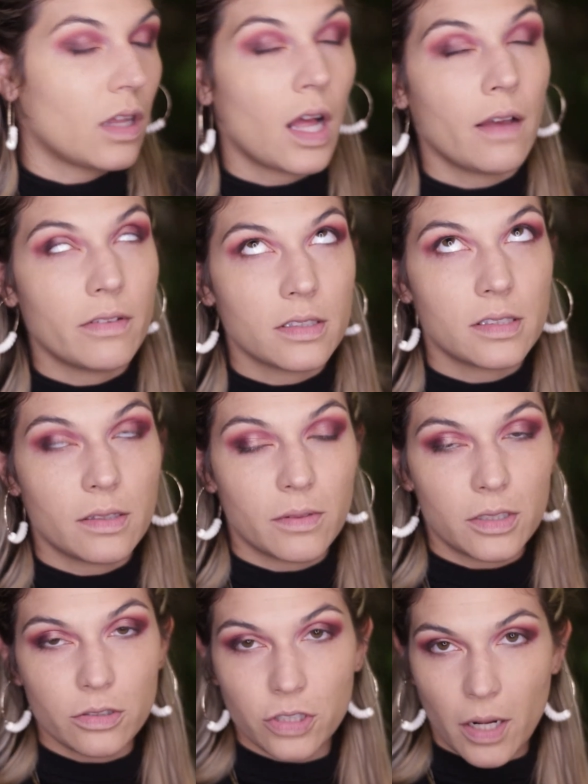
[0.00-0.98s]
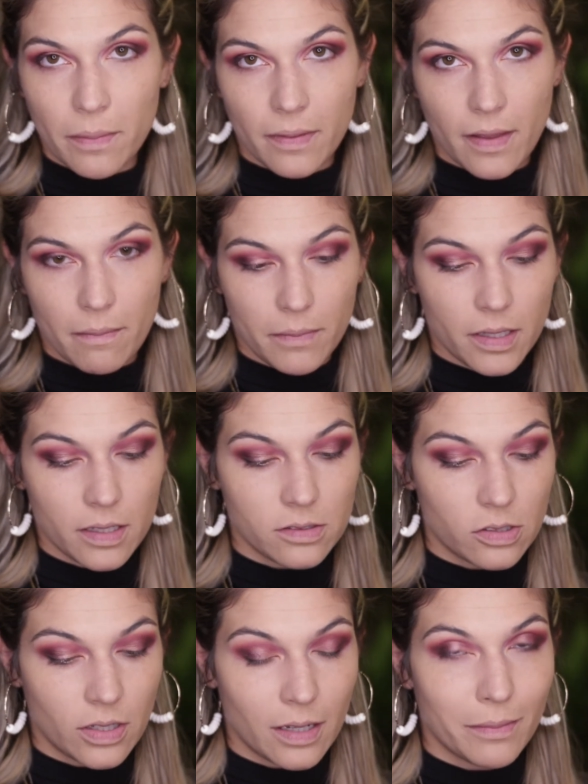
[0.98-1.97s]
obviously, when you sharpen them because
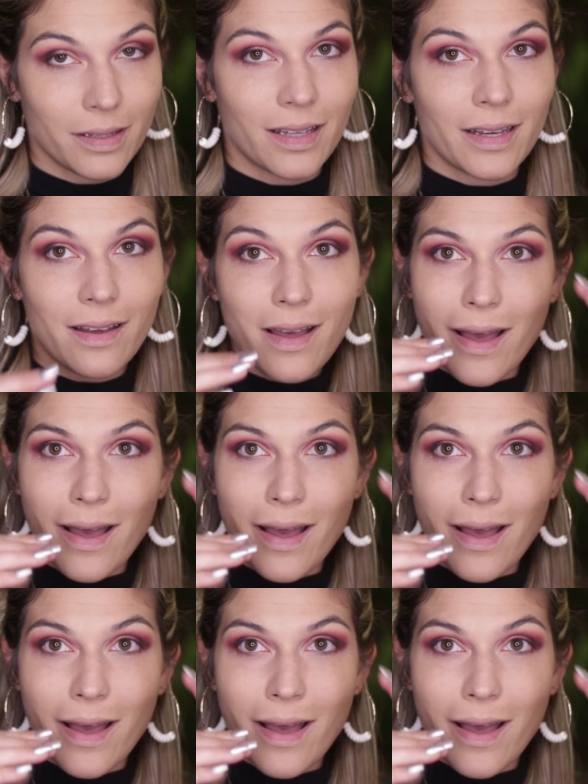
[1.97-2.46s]
you can't be like,